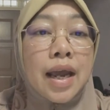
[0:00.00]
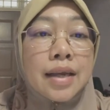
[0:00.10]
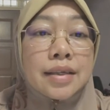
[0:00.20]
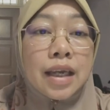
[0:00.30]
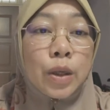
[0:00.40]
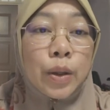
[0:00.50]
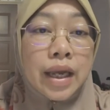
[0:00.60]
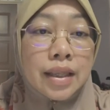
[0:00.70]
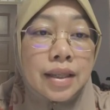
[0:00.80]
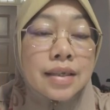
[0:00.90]
as
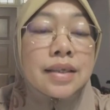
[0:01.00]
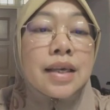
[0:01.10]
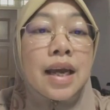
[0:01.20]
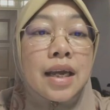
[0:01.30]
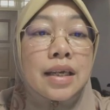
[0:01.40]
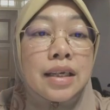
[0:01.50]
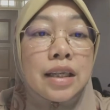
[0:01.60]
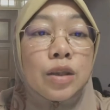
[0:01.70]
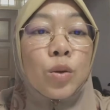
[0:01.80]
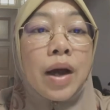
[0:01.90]
educators need
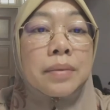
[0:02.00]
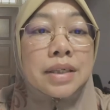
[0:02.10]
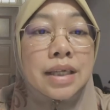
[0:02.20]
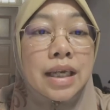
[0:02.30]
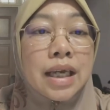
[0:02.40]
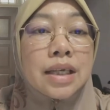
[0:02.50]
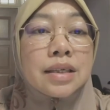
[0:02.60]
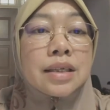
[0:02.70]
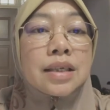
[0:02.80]
to upskill